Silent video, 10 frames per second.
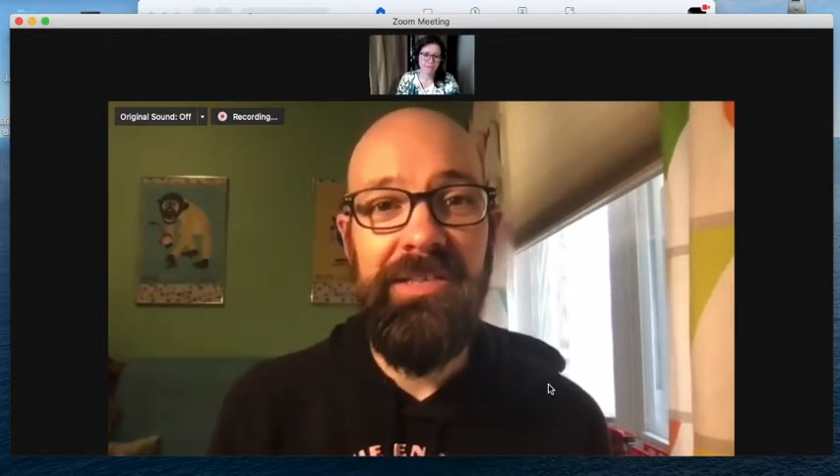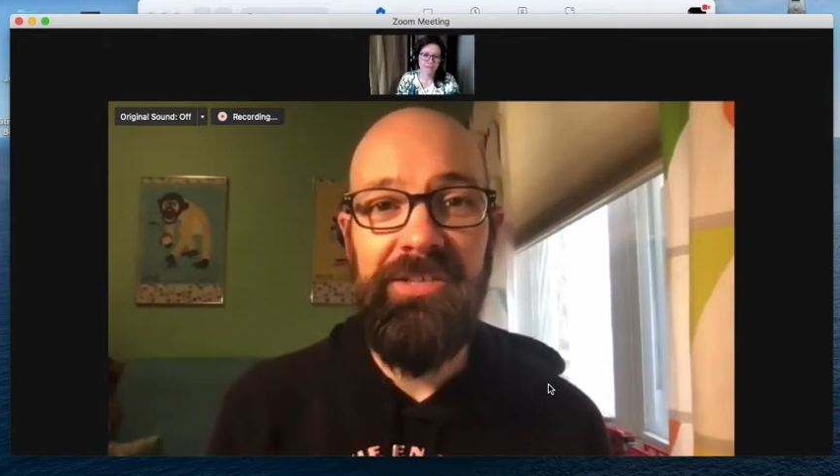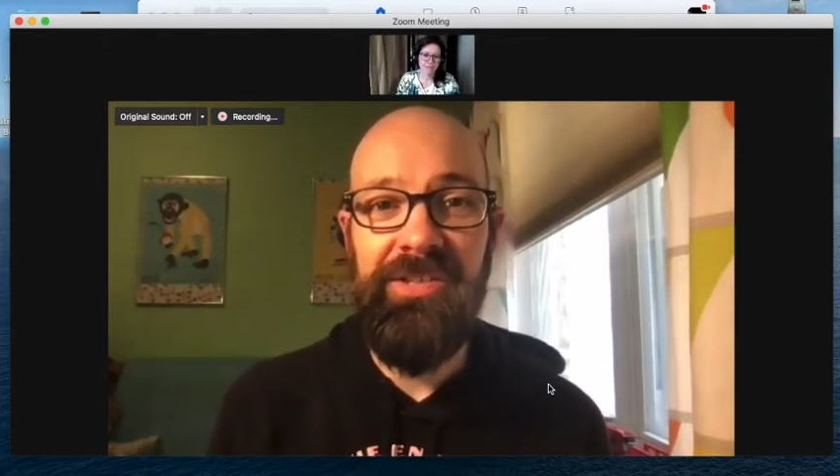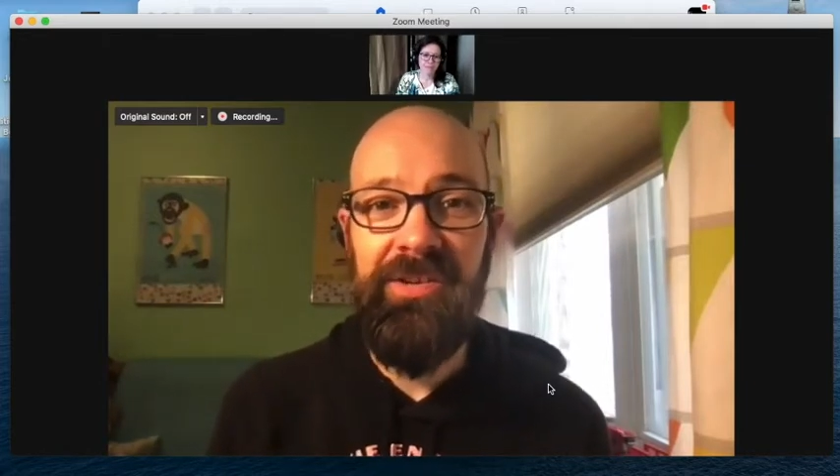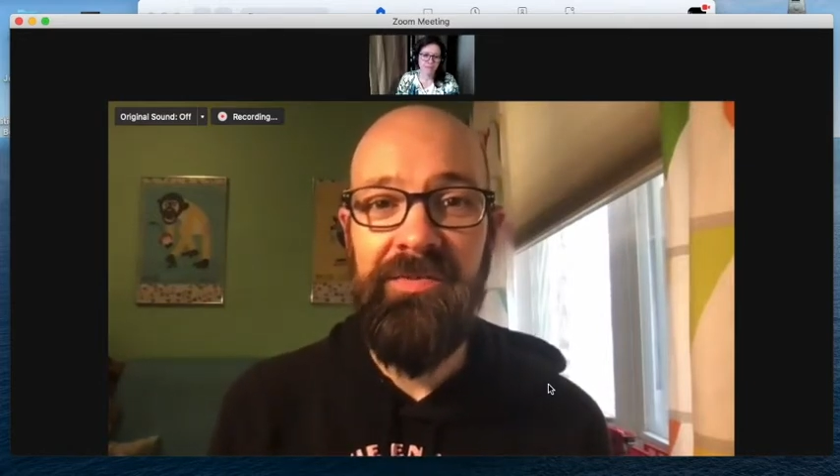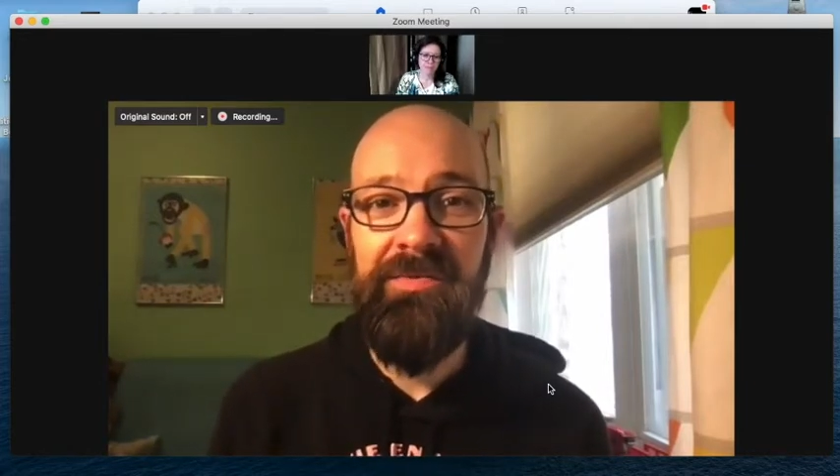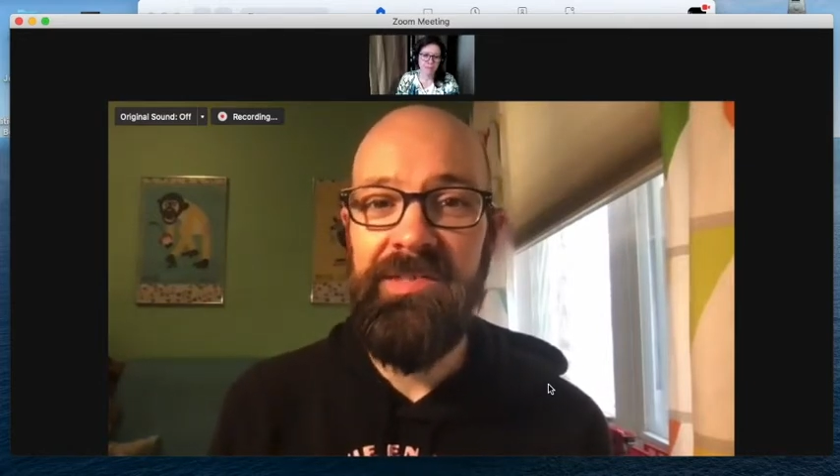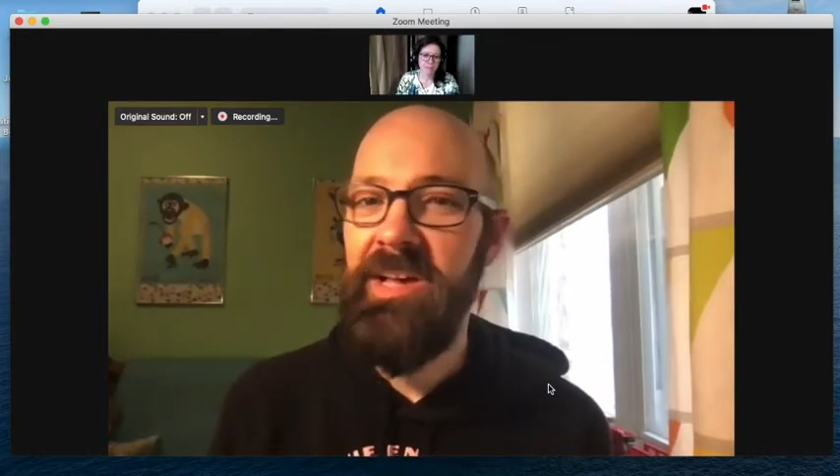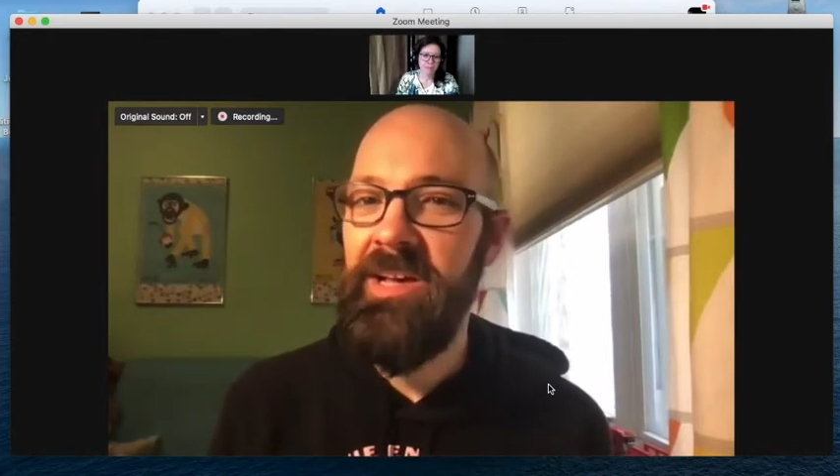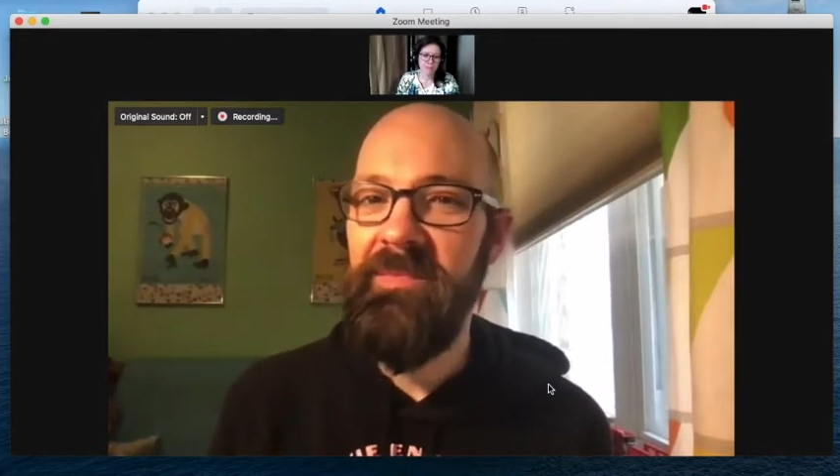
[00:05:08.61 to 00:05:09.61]
Jones.
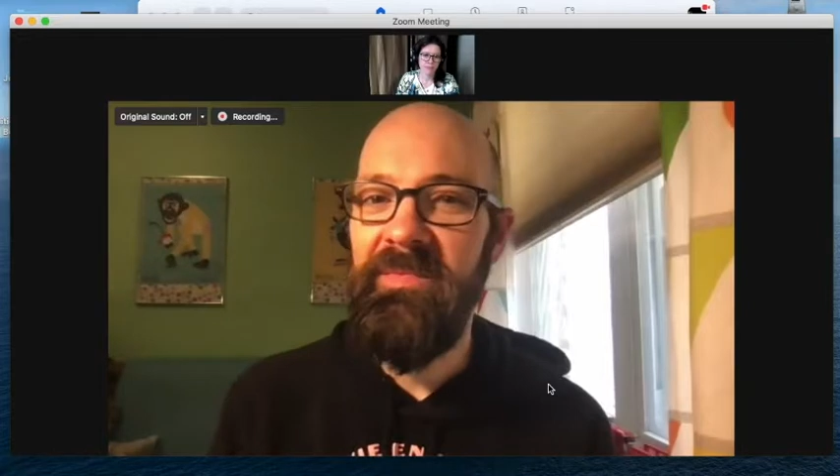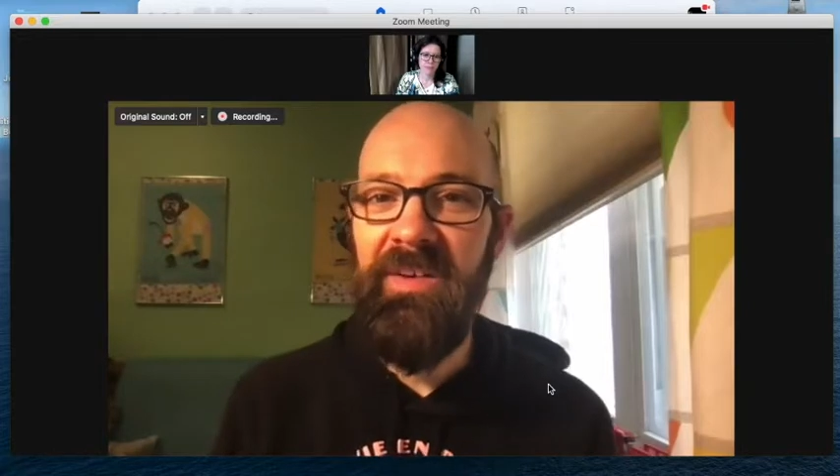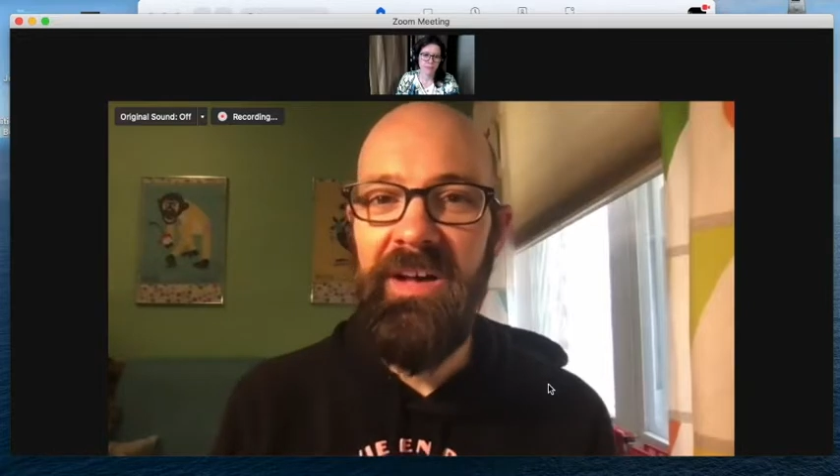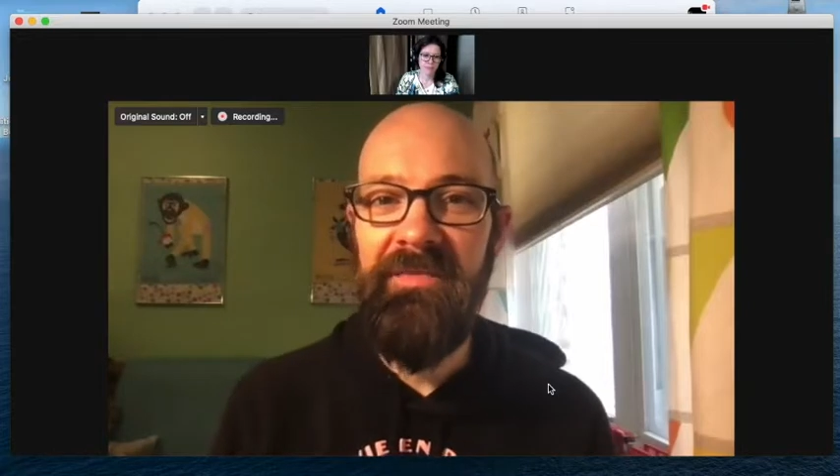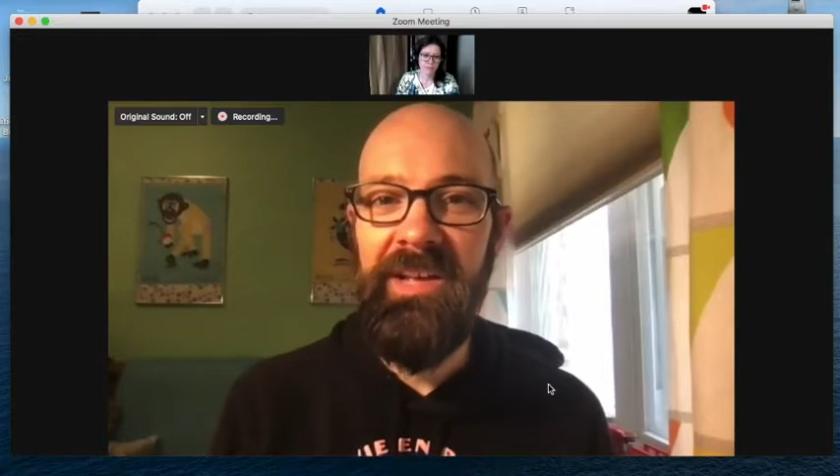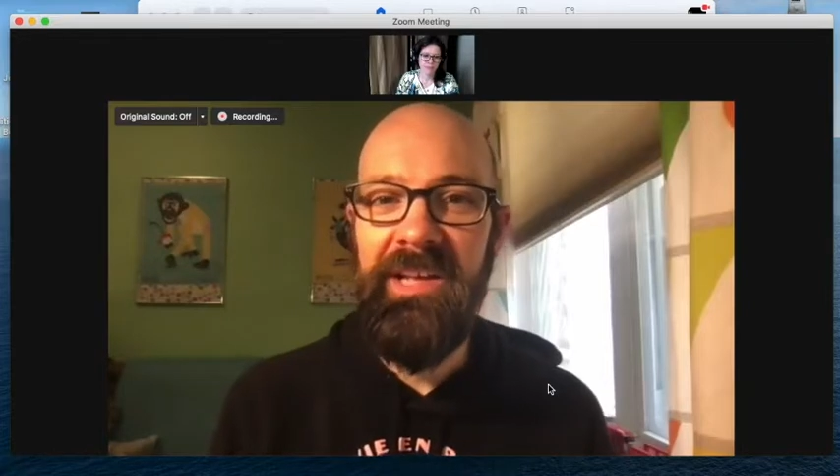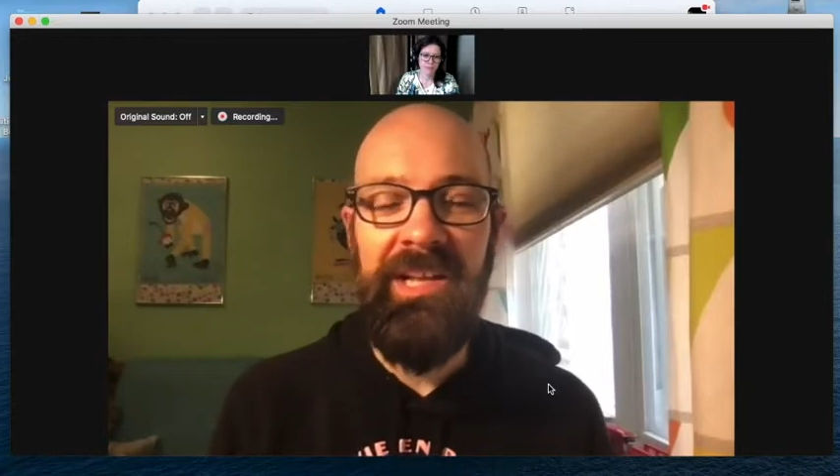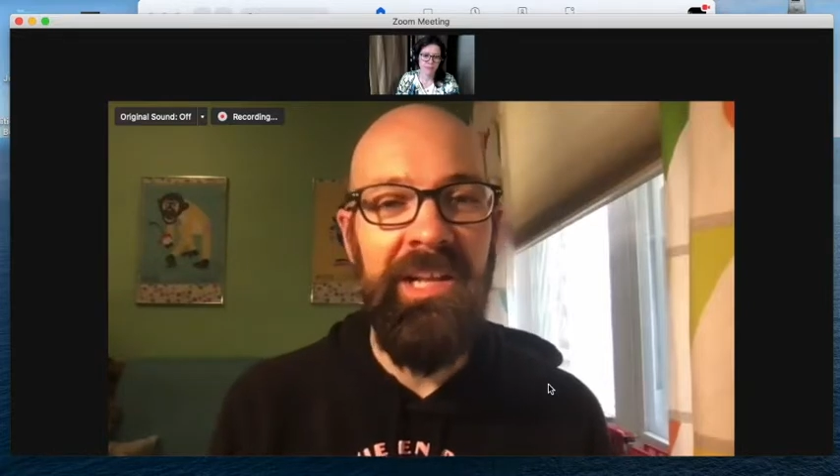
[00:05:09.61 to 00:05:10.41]
I'm 5'8", and